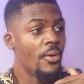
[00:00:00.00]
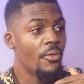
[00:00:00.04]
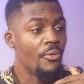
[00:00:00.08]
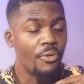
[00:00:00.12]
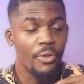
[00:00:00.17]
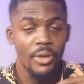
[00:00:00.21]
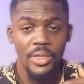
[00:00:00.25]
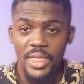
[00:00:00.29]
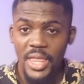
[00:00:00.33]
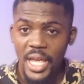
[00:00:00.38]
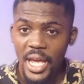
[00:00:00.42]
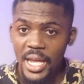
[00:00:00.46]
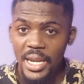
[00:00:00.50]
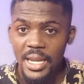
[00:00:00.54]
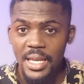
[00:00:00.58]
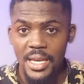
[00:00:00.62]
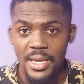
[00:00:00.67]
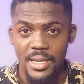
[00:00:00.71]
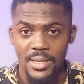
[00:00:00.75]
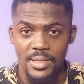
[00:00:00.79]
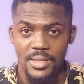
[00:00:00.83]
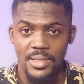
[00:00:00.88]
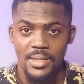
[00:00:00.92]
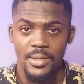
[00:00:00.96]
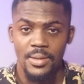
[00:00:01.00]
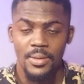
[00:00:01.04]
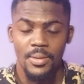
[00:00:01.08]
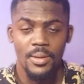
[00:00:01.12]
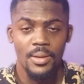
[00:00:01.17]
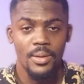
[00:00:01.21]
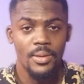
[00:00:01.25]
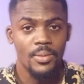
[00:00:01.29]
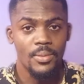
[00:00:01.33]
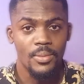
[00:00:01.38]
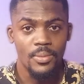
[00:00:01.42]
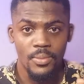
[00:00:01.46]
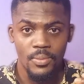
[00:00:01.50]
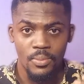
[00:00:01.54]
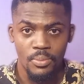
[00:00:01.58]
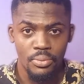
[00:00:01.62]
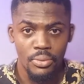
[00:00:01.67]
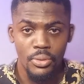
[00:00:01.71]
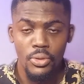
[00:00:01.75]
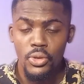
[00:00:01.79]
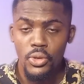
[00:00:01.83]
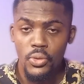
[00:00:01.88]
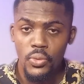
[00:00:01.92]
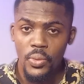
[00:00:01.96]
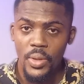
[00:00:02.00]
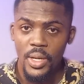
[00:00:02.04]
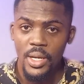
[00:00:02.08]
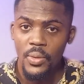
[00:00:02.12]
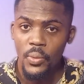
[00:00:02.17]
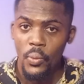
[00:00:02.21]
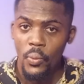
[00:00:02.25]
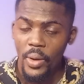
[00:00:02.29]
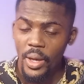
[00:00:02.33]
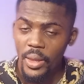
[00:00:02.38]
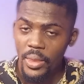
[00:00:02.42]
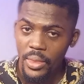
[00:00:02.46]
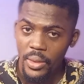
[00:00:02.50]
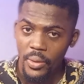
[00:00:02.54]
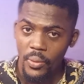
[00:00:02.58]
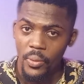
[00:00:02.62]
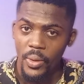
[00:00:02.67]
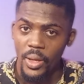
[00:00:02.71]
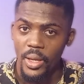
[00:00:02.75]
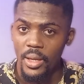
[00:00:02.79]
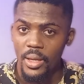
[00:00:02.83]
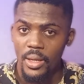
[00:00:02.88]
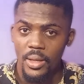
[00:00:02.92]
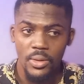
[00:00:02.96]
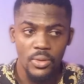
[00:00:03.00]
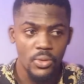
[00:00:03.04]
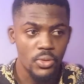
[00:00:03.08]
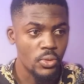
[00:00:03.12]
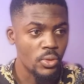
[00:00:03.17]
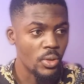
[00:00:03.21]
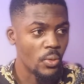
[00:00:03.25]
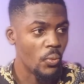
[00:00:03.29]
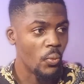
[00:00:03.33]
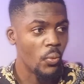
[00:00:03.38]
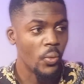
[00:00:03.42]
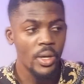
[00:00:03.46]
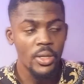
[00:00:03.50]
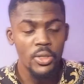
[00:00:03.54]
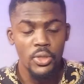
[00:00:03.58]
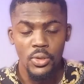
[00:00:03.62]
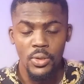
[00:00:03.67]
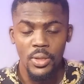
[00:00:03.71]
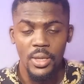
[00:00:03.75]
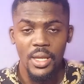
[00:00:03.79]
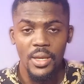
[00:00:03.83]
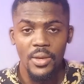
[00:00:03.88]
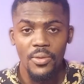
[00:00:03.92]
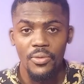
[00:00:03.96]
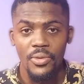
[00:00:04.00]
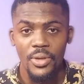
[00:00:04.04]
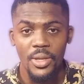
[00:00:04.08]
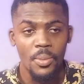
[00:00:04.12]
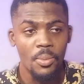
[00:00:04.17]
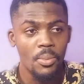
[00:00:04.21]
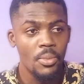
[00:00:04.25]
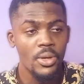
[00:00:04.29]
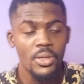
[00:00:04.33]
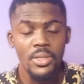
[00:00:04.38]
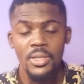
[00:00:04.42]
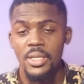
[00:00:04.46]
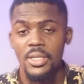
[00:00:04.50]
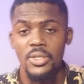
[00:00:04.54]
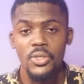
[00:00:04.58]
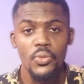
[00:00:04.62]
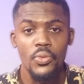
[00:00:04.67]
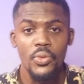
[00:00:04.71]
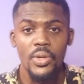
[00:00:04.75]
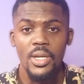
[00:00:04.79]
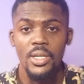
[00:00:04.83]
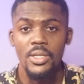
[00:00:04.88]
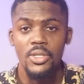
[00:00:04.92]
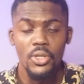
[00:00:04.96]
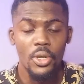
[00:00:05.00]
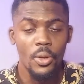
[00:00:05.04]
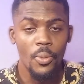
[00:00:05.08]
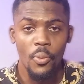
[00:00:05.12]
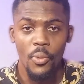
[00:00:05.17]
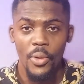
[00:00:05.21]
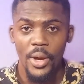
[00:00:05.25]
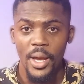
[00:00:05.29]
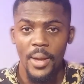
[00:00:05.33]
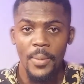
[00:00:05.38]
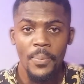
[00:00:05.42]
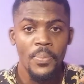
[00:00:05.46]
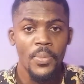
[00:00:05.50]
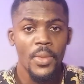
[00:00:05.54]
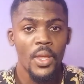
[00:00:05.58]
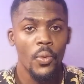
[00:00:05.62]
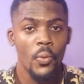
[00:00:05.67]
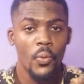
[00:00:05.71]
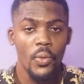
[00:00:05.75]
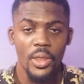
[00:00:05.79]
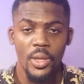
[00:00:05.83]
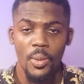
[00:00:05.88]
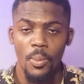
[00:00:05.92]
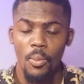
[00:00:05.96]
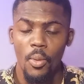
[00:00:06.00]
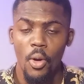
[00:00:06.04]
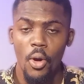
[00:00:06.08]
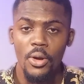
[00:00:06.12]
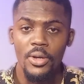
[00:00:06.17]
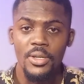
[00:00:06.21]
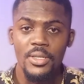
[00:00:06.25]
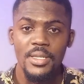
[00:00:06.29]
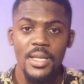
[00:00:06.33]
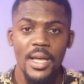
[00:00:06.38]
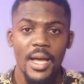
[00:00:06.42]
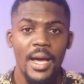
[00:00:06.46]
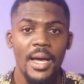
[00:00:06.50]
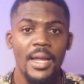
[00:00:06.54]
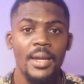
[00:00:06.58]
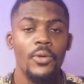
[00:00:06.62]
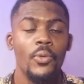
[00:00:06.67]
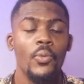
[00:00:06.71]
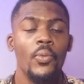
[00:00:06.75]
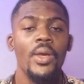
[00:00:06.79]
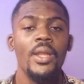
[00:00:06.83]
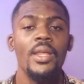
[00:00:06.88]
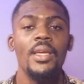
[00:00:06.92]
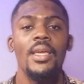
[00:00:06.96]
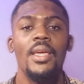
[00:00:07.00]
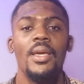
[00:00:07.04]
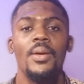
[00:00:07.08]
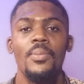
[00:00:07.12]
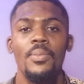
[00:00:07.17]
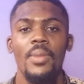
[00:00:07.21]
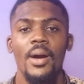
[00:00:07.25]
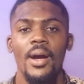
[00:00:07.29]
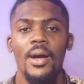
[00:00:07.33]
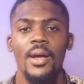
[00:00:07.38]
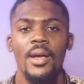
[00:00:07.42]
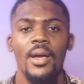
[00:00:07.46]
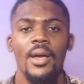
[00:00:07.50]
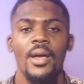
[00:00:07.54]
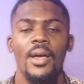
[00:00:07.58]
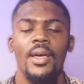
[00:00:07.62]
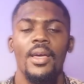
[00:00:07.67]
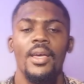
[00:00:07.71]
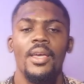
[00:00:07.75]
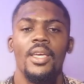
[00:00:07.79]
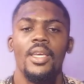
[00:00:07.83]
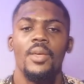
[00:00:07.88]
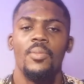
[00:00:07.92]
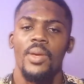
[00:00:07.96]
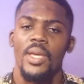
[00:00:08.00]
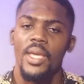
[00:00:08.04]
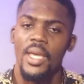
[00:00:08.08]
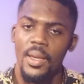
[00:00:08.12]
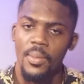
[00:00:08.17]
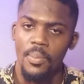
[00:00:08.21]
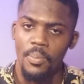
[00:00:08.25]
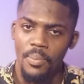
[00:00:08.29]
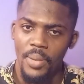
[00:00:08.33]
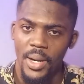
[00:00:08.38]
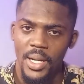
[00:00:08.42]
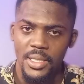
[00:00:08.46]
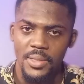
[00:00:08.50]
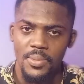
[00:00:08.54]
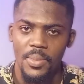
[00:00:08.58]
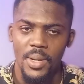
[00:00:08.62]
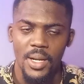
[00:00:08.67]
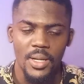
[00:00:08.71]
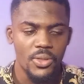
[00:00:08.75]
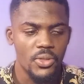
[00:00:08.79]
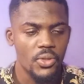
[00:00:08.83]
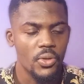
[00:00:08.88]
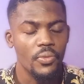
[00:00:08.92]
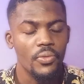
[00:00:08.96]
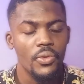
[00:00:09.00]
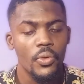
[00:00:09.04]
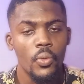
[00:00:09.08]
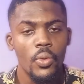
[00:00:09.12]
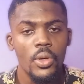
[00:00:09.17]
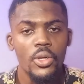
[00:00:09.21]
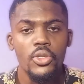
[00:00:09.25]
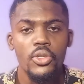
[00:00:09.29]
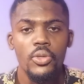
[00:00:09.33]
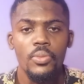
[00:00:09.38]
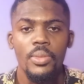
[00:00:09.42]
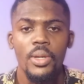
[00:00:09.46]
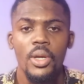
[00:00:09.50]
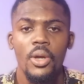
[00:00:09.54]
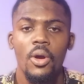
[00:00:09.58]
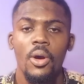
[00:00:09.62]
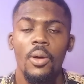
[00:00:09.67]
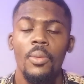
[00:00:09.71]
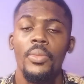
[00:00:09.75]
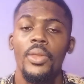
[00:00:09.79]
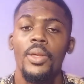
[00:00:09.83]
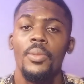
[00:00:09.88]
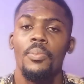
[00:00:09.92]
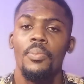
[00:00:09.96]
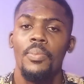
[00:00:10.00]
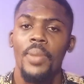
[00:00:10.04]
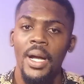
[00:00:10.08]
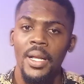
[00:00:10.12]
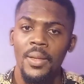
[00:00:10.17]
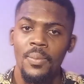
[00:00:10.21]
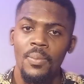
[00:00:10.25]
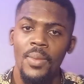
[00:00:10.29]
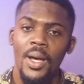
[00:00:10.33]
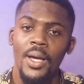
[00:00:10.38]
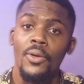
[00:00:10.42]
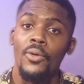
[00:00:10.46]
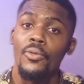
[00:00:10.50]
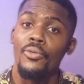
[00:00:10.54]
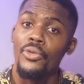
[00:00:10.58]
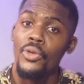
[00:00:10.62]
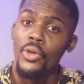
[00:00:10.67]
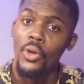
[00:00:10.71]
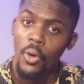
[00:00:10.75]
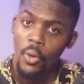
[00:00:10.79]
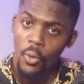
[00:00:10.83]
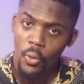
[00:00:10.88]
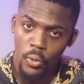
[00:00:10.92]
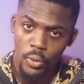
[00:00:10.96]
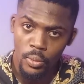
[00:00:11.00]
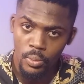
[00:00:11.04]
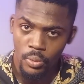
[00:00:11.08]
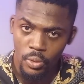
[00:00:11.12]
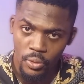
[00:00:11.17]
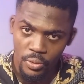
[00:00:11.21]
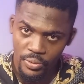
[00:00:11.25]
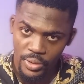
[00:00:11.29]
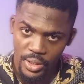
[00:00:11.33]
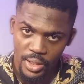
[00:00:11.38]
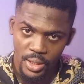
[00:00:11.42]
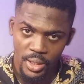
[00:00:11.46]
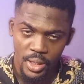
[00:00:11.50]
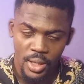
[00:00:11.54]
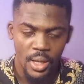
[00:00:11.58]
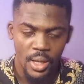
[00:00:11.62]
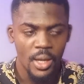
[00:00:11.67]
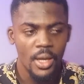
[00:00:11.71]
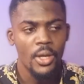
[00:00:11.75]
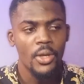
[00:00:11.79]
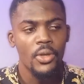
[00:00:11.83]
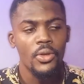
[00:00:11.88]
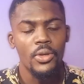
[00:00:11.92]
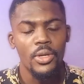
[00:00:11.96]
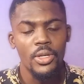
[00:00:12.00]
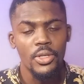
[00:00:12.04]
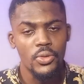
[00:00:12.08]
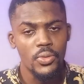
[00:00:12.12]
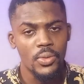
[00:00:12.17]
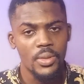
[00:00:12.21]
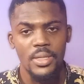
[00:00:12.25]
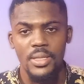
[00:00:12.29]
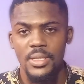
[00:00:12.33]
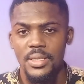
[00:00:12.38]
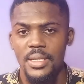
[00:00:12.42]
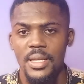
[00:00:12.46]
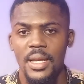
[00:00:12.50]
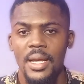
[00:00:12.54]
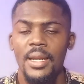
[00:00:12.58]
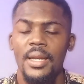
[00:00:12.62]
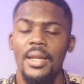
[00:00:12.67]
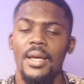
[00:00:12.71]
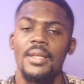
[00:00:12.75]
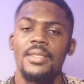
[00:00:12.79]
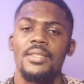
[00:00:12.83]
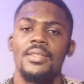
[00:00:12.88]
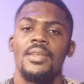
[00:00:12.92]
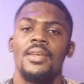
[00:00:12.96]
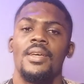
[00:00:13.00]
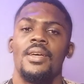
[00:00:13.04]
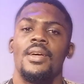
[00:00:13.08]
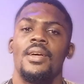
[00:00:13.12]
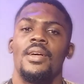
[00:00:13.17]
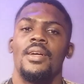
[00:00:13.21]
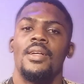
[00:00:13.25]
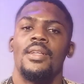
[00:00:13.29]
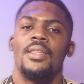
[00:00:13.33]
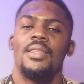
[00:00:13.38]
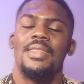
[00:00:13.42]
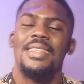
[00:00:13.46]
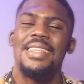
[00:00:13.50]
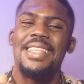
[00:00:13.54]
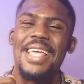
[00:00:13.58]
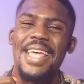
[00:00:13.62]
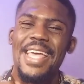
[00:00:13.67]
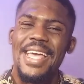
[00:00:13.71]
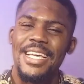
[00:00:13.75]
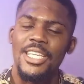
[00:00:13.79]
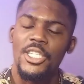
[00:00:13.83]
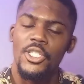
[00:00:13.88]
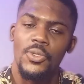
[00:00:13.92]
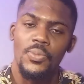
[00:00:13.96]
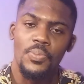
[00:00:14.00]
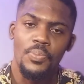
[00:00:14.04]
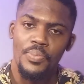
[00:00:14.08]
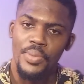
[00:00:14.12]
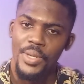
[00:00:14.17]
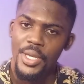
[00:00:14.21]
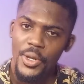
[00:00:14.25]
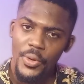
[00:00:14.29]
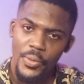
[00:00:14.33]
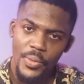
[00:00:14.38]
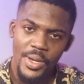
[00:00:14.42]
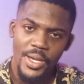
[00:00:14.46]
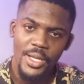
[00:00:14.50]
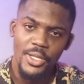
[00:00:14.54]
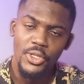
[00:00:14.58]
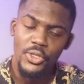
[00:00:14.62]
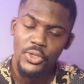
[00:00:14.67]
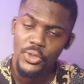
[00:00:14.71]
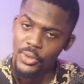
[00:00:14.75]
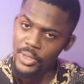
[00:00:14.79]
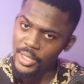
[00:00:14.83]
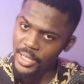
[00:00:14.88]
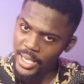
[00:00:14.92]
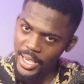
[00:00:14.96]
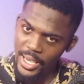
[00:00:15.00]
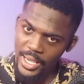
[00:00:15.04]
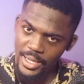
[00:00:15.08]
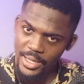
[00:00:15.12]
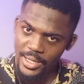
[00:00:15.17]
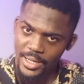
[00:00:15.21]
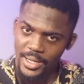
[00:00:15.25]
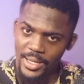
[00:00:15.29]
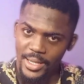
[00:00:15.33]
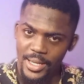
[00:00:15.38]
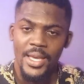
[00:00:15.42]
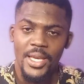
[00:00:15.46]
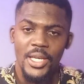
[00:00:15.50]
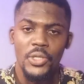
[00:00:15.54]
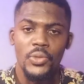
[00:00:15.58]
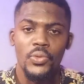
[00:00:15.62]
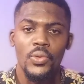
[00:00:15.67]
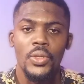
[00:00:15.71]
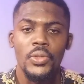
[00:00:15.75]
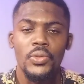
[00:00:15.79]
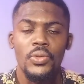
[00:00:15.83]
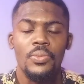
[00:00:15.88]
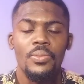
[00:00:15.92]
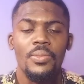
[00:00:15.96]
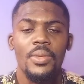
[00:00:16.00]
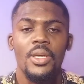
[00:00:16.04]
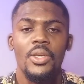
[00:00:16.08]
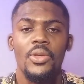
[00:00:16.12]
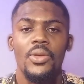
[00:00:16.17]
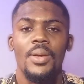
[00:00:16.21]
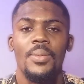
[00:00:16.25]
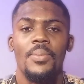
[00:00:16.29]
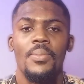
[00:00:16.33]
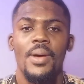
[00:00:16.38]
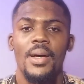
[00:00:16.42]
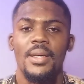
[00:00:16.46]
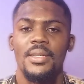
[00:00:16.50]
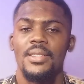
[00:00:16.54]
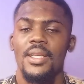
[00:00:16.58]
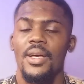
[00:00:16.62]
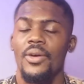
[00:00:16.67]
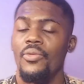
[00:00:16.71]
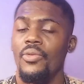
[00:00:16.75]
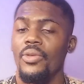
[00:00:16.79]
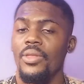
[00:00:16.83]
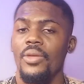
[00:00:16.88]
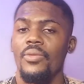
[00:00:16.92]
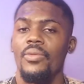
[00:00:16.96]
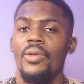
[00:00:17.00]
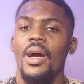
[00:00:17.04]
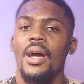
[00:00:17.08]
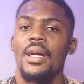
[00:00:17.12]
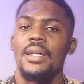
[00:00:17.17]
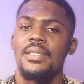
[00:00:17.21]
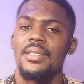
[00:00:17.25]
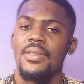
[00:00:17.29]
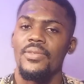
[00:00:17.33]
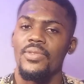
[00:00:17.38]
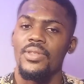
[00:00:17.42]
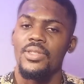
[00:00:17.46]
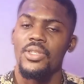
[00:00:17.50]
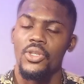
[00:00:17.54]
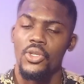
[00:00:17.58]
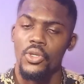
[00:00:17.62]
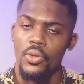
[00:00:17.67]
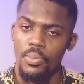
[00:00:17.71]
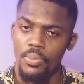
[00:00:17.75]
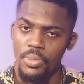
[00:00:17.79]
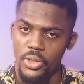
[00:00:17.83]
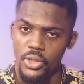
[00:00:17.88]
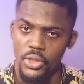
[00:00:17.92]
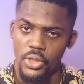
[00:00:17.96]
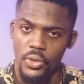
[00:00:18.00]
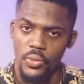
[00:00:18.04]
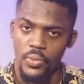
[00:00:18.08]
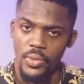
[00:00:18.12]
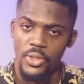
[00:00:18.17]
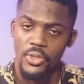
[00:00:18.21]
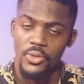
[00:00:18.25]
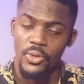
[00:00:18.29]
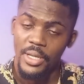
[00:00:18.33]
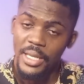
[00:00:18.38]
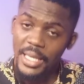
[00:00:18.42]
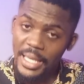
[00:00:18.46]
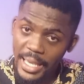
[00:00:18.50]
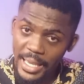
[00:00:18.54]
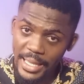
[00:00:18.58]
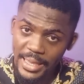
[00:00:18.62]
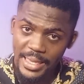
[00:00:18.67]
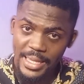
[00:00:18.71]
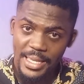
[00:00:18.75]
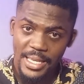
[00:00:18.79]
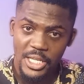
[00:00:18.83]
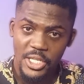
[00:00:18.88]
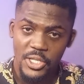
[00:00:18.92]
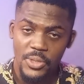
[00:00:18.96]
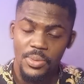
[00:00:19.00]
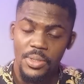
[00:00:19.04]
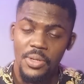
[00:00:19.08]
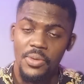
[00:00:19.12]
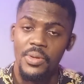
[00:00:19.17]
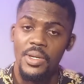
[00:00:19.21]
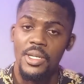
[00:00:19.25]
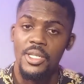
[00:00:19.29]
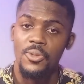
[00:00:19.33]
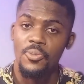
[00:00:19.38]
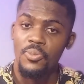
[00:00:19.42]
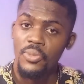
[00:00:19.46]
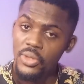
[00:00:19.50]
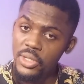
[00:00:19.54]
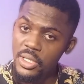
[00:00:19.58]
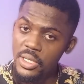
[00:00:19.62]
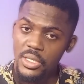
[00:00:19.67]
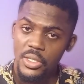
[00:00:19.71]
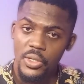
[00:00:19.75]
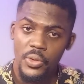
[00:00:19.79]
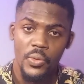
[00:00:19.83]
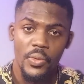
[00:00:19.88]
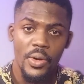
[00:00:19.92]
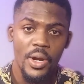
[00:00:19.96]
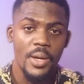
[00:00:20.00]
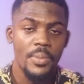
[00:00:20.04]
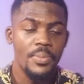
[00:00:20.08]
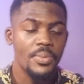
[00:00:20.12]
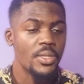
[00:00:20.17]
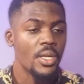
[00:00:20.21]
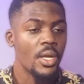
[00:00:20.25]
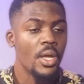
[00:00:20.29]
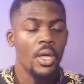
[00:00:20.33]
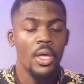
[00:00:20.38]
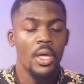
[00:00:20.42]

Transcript: For 10 years, Bruce Wayne went away. He went to live in a monastery somewhere with the monks, and when he came back, he became Batman. So if you want to become the Batman of your own movie, you need to understand that the experience you gain is what will make you a master of whatever activity you're pursuing. So gain the experience, put in the reps.